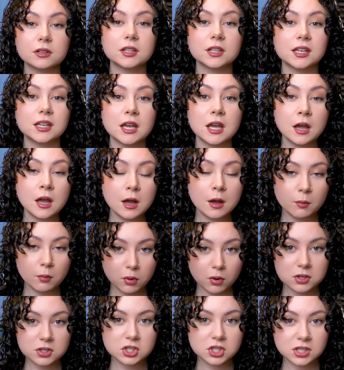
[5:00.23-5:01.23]
luckily
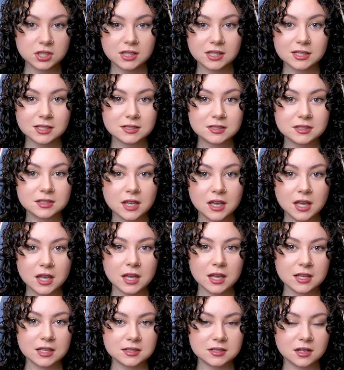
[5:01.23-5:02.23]
Portuguese
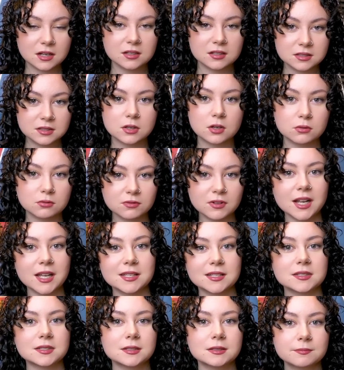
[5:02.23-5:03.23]
is not its own
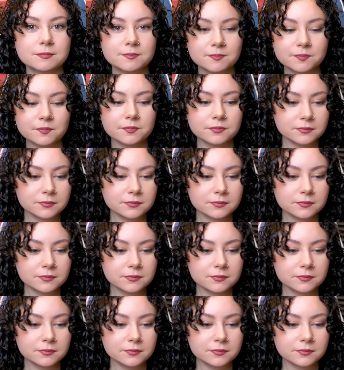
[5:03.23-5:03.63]
race.